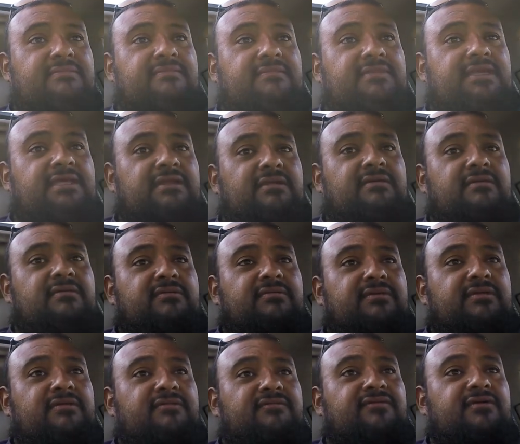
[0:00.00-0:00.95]
you know
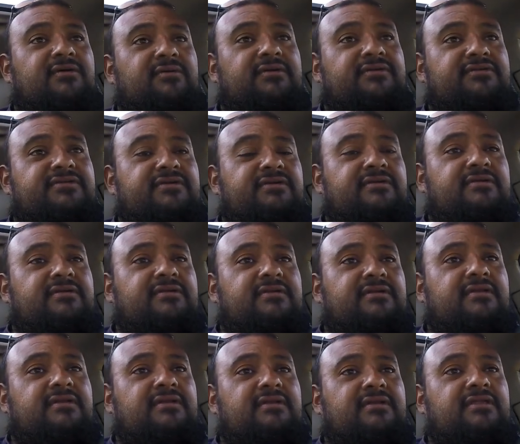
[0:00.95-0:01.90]
you've always heard
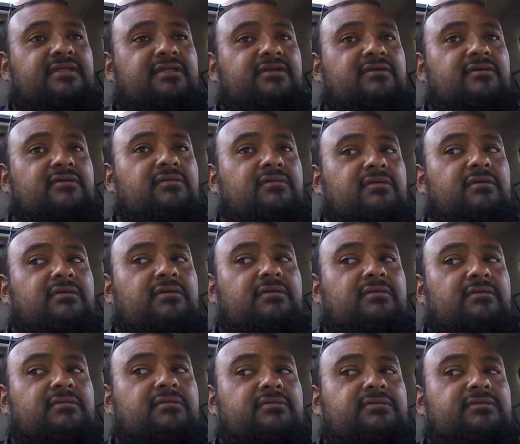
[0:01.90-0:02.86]
you
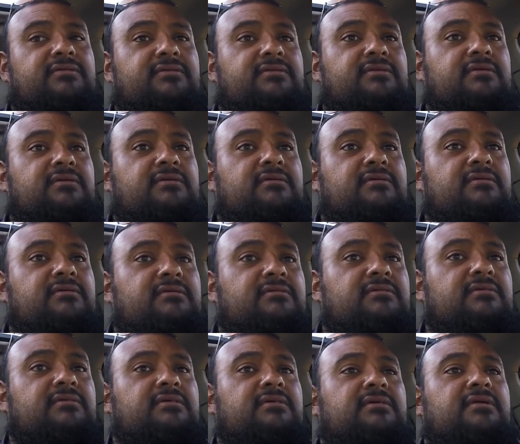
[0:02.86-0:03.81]
grow so
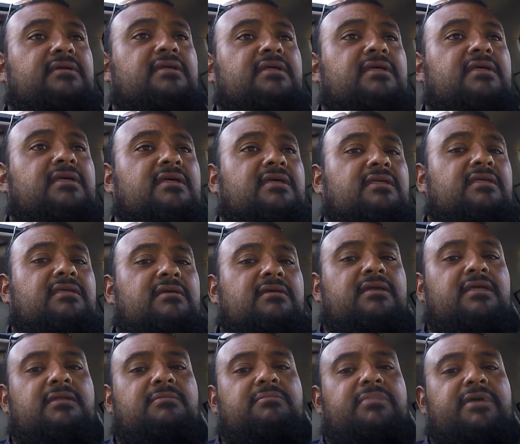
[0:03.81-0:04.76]
you
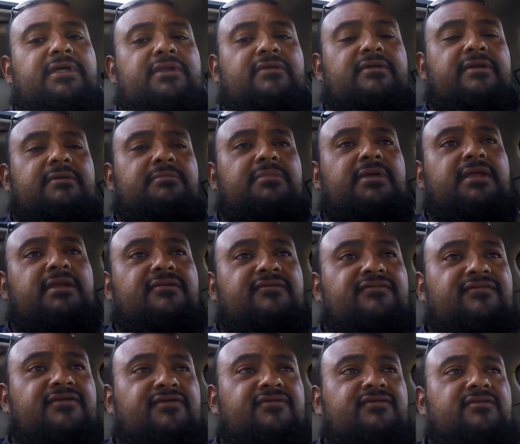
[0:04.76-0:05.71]
get better at being a
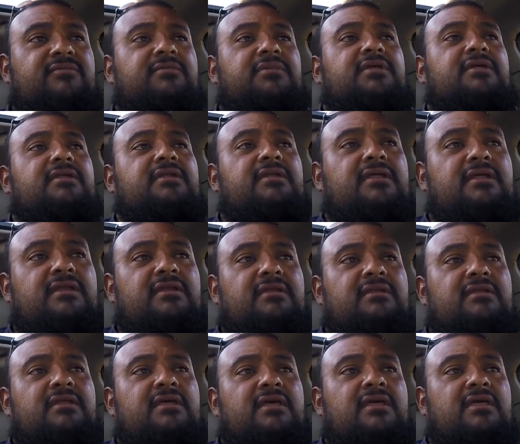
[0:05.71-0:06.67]
fisherman
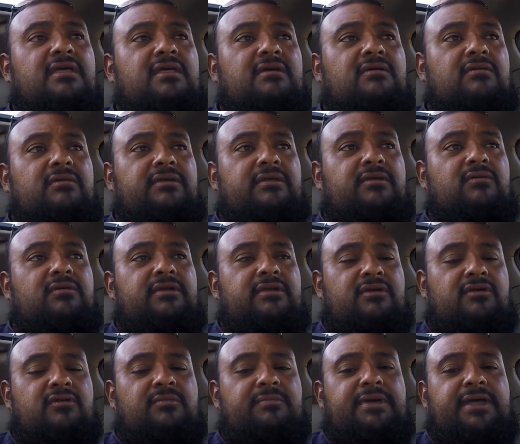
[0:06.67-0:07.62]
and well you want
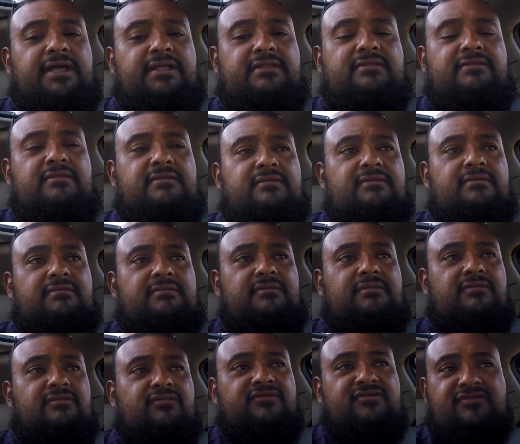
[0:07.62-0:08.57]
to go back to
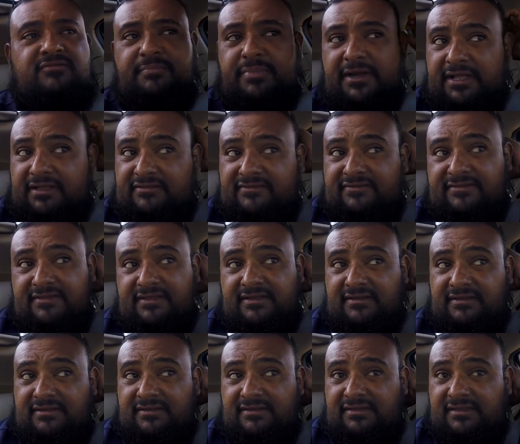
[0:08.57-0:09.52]
those spots
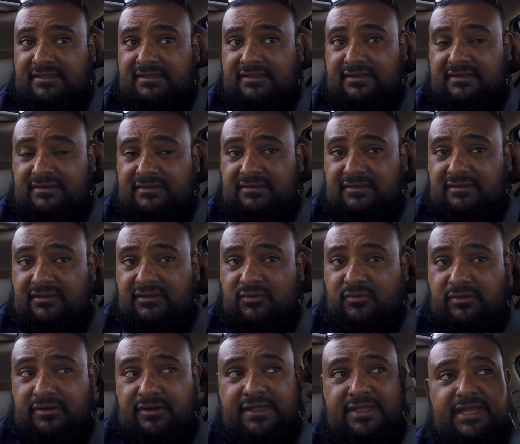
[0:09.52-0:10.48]
that that you
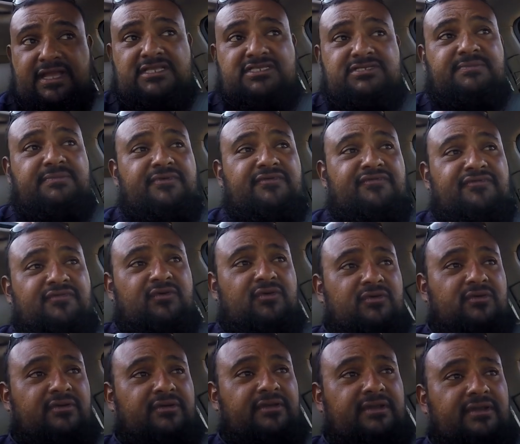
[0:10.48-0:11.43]
weren't catching
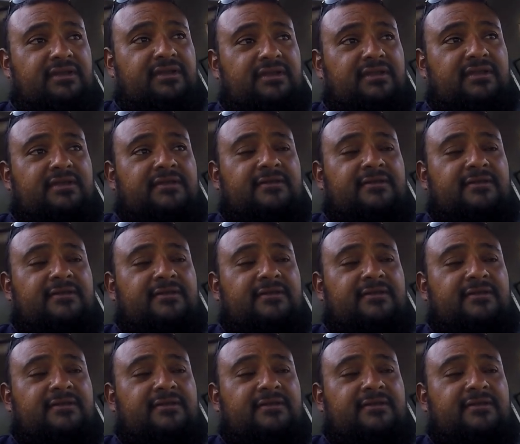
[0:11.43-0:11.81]
before and